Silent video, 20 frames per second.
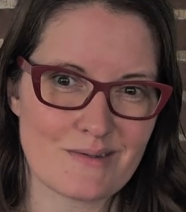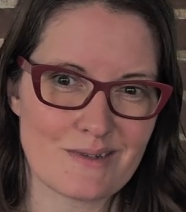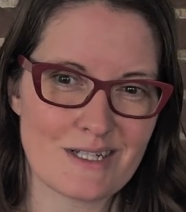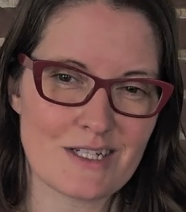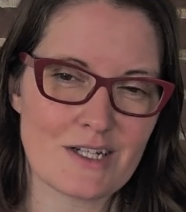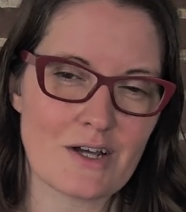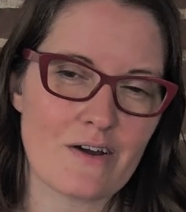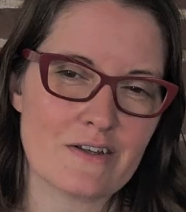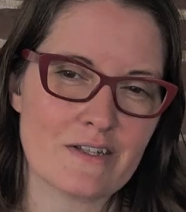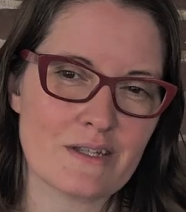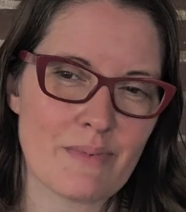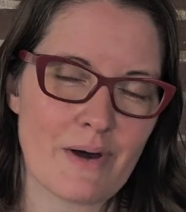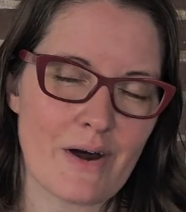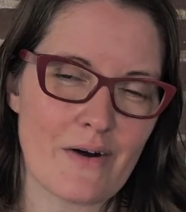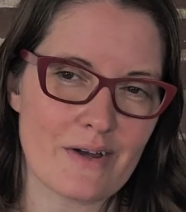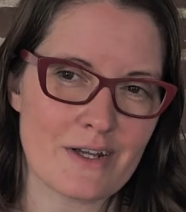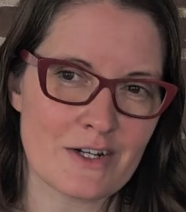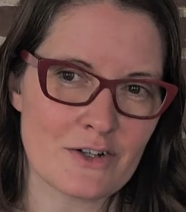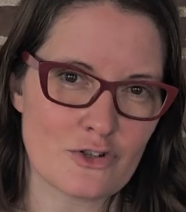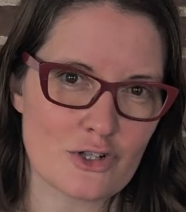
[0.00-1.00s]
talks about
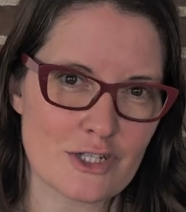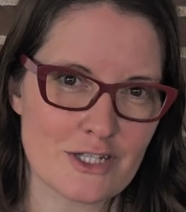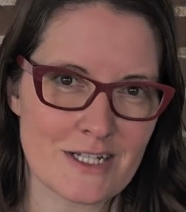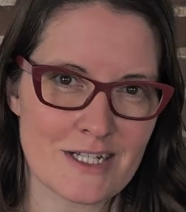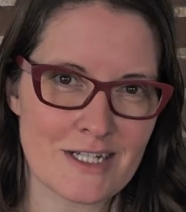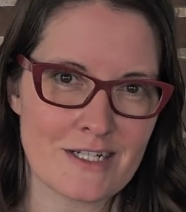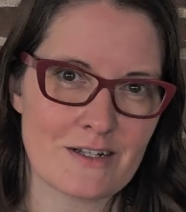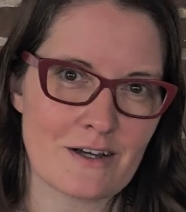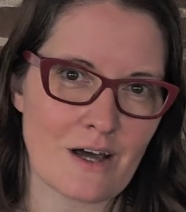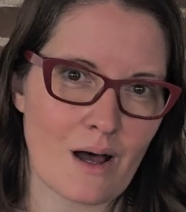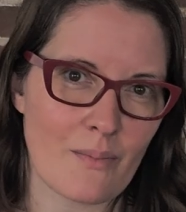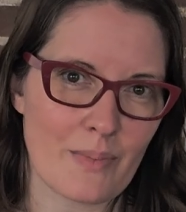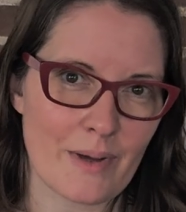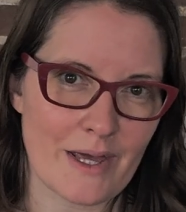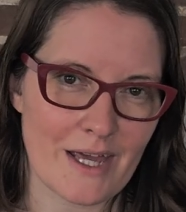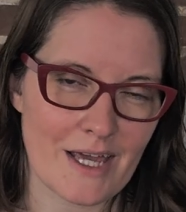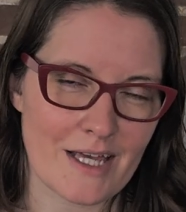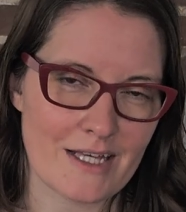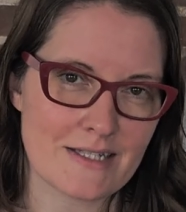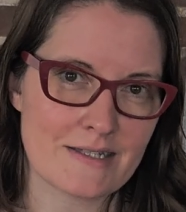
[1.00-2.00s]
interesting
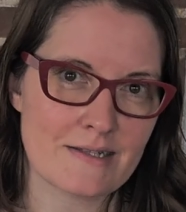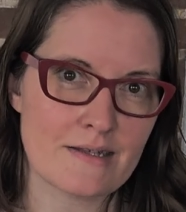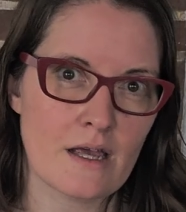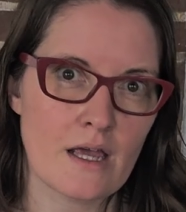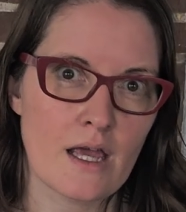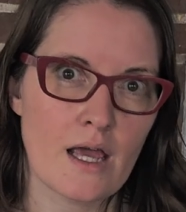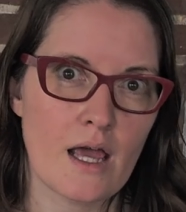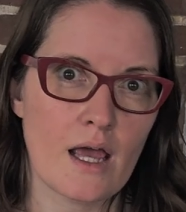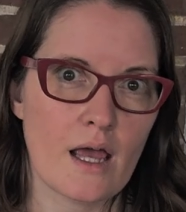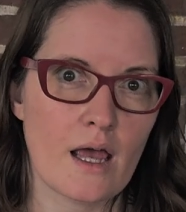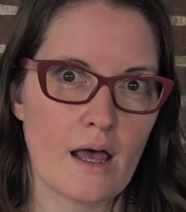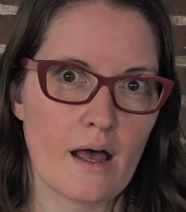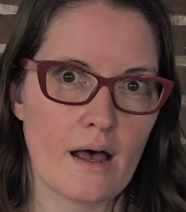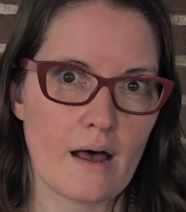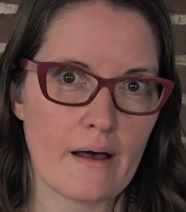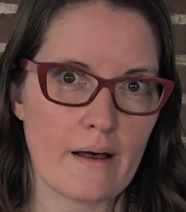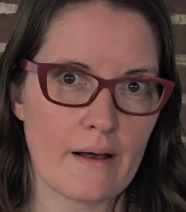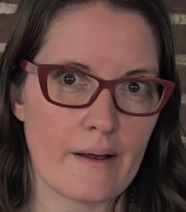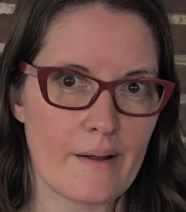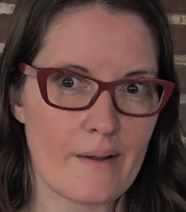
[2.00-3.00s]
topics
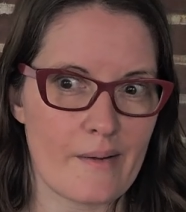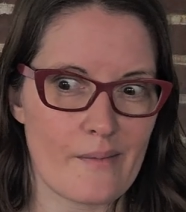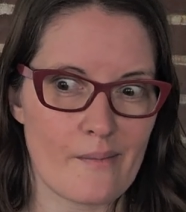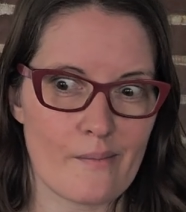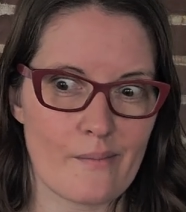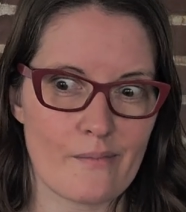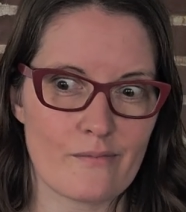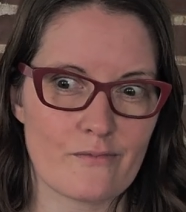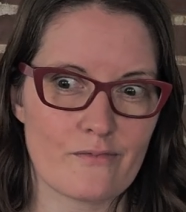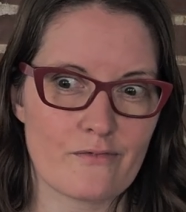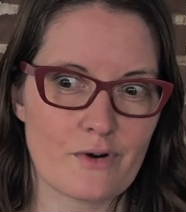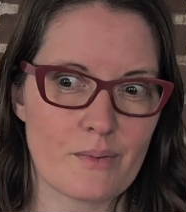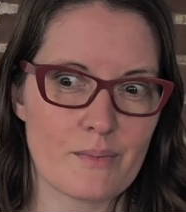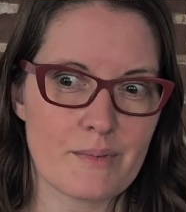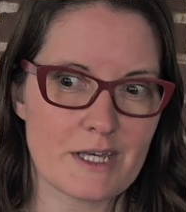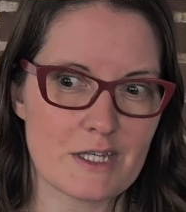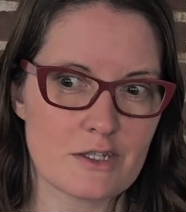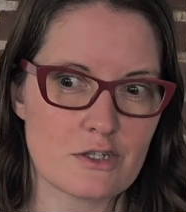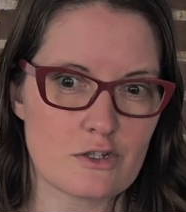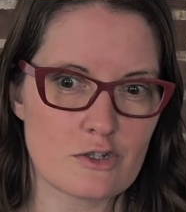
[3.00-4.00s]
from
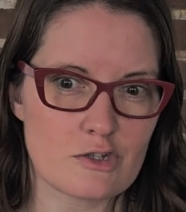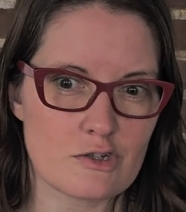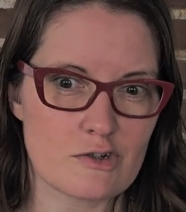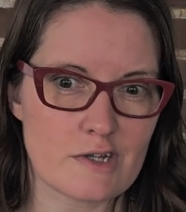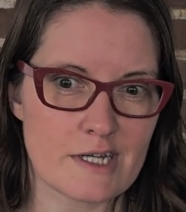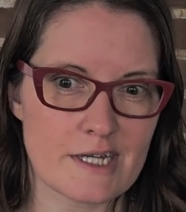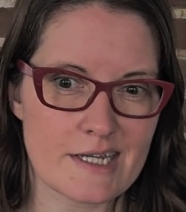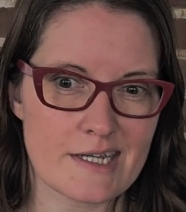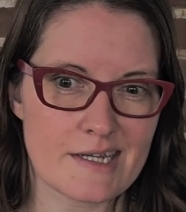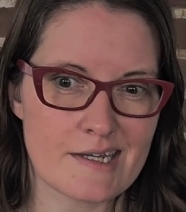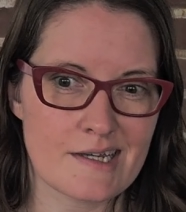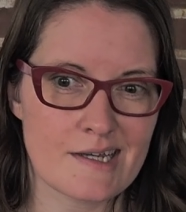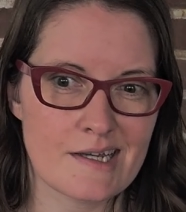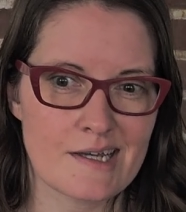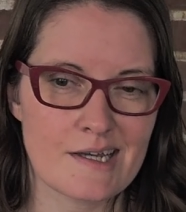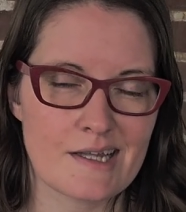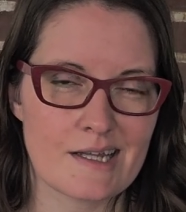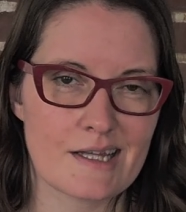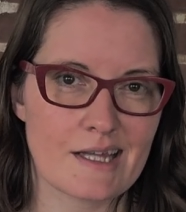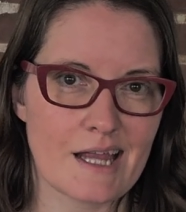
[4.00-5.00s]
history,
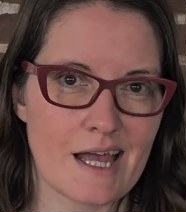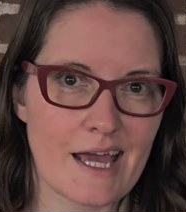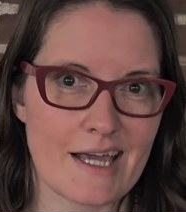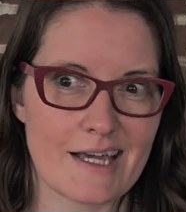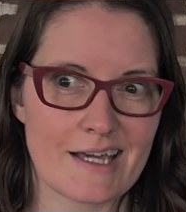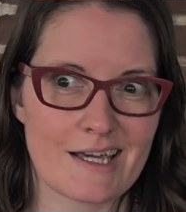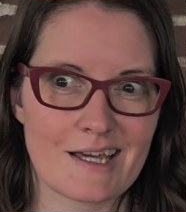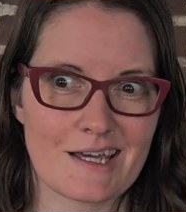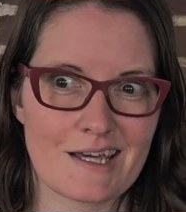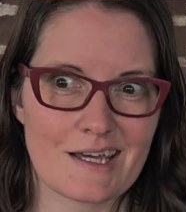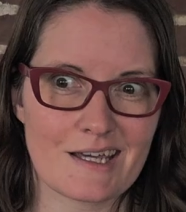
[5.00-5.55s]
like,